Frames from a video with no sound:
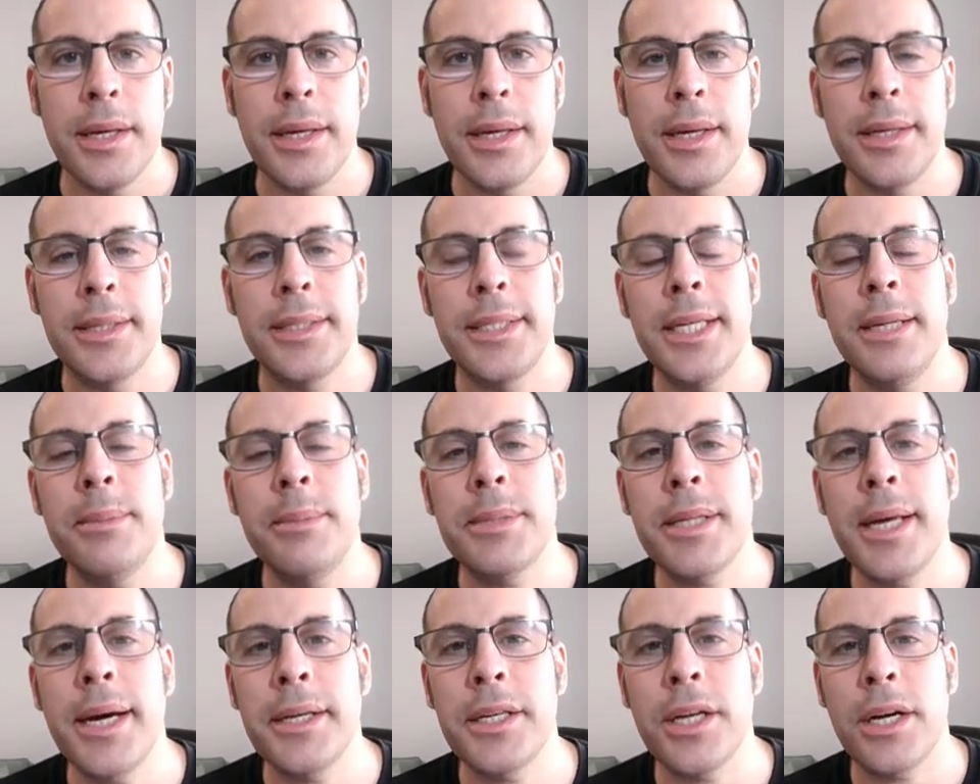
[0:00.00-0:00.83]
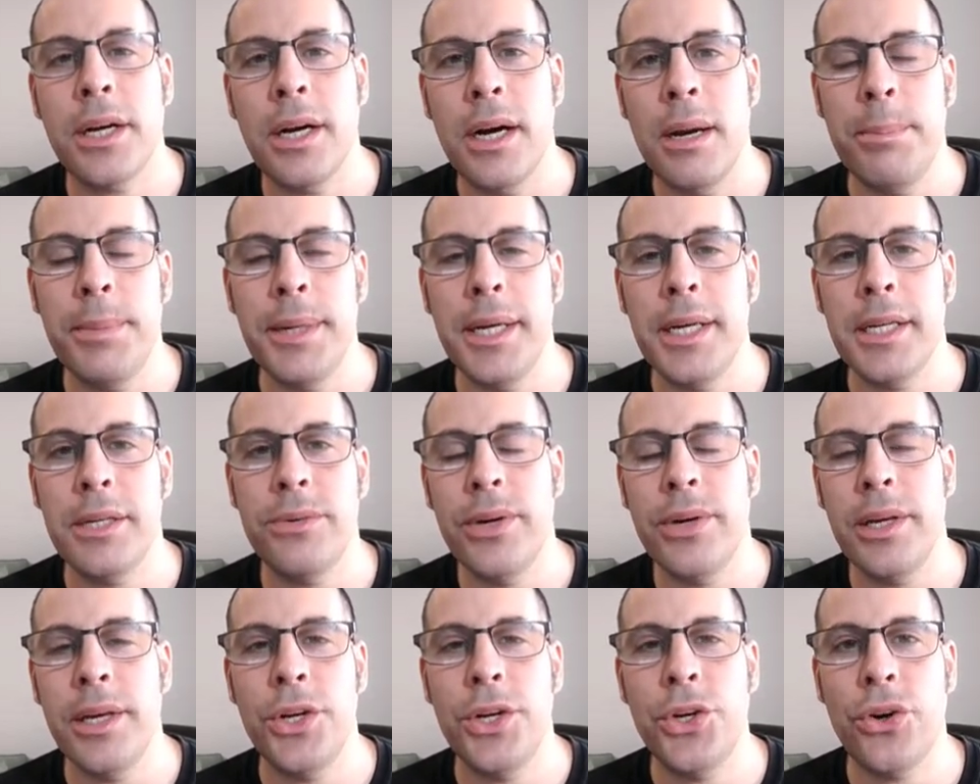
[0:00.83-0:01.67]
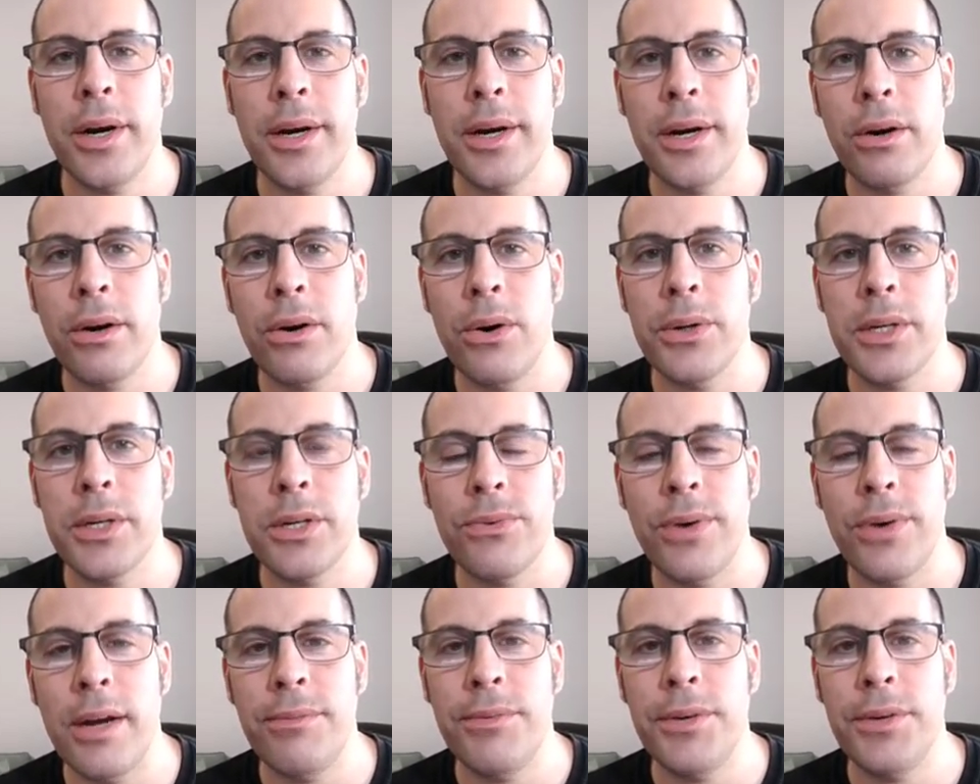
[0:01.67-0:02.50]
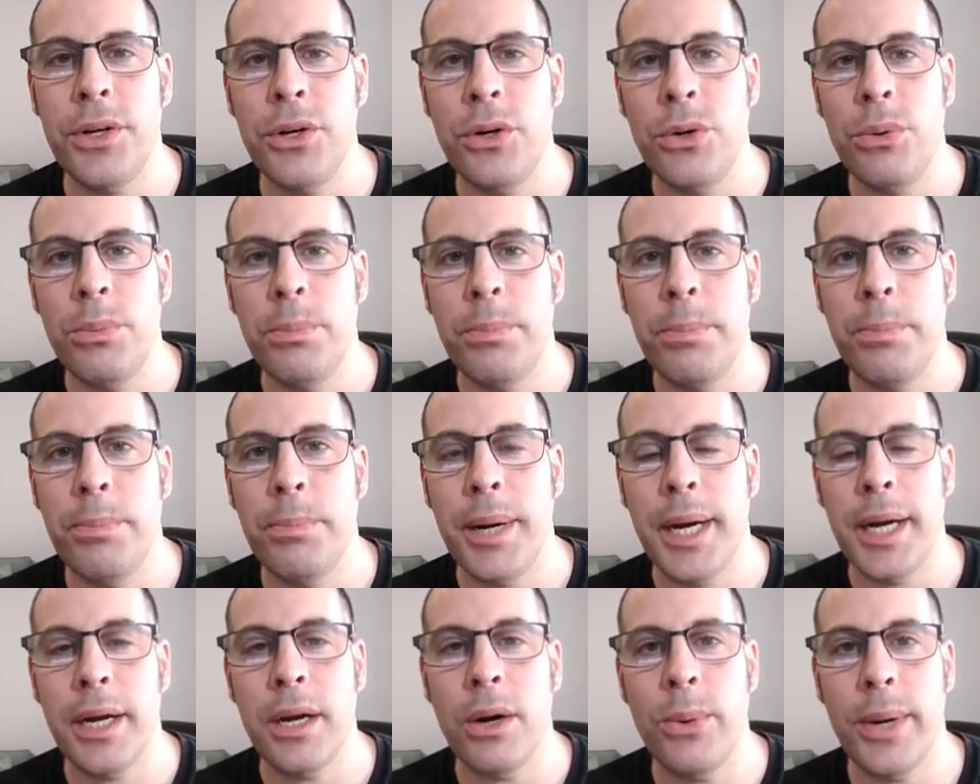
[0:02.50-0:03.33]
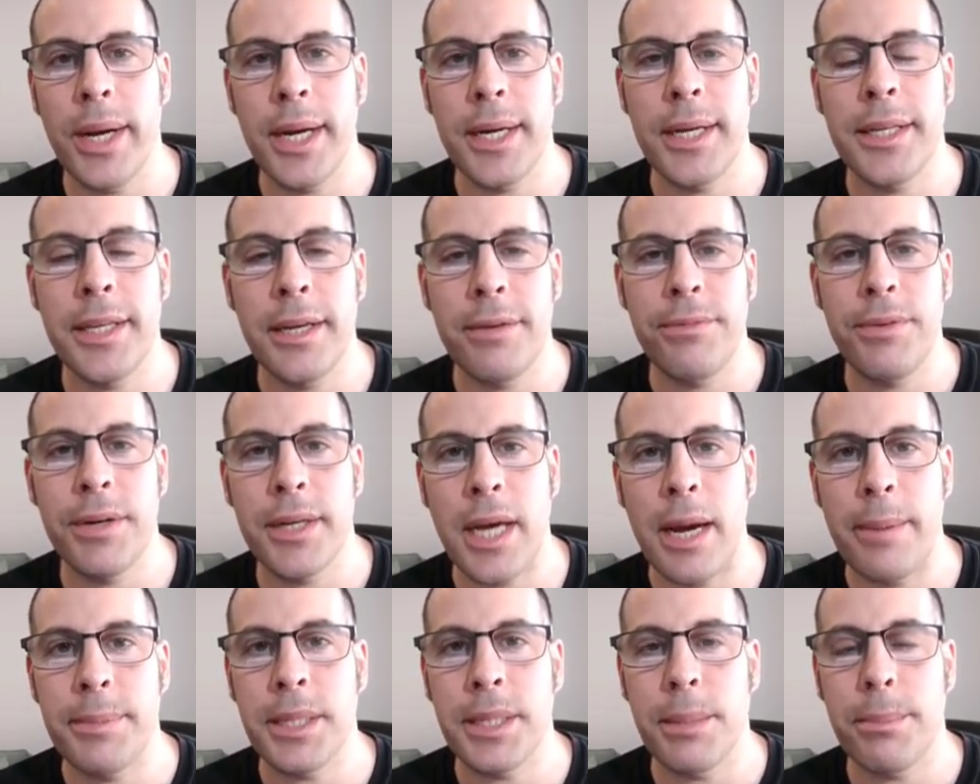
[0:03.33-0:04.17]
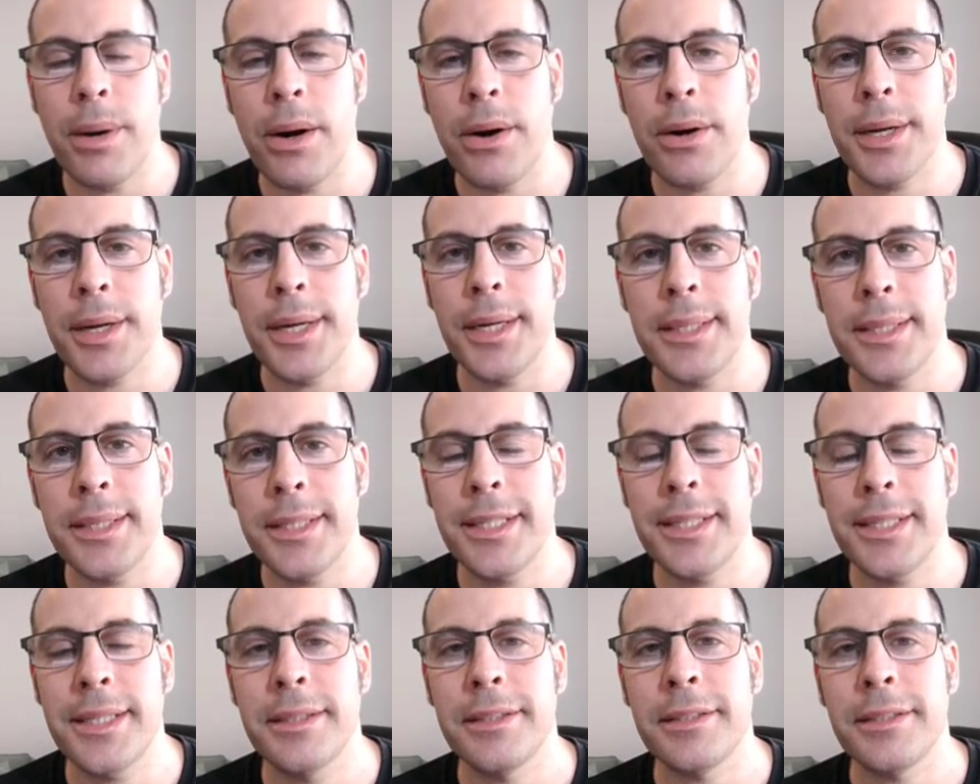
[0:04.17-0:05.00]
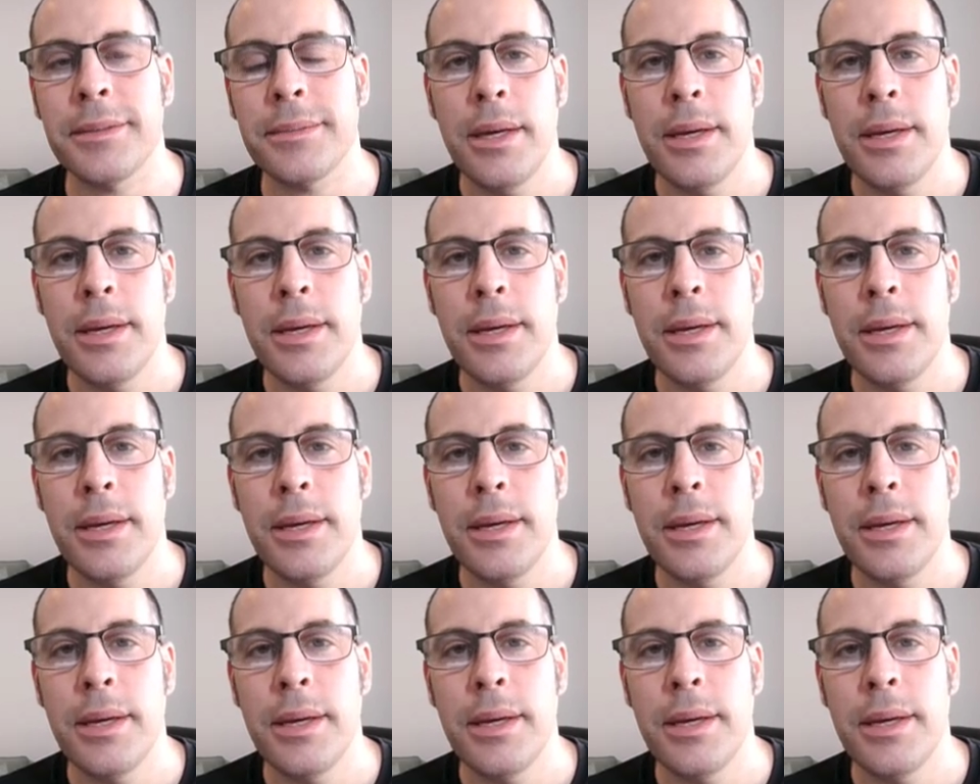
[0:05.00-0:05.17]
It seems like the company is really trying to grow its revenue by going into different types of markets.